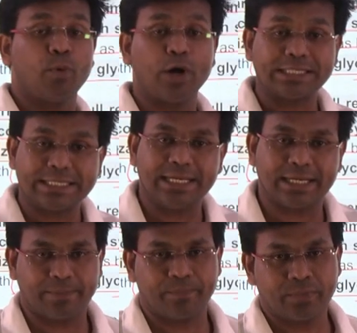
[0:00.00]

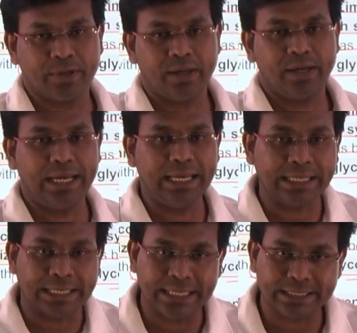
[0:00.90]
poisoning
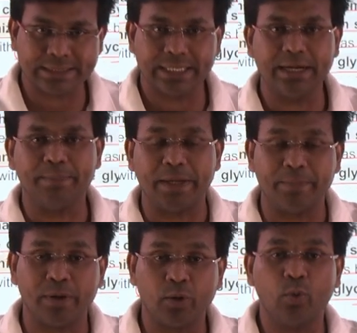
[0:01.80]
in kids, in
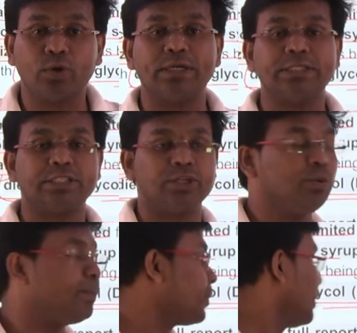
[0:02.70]
people who consume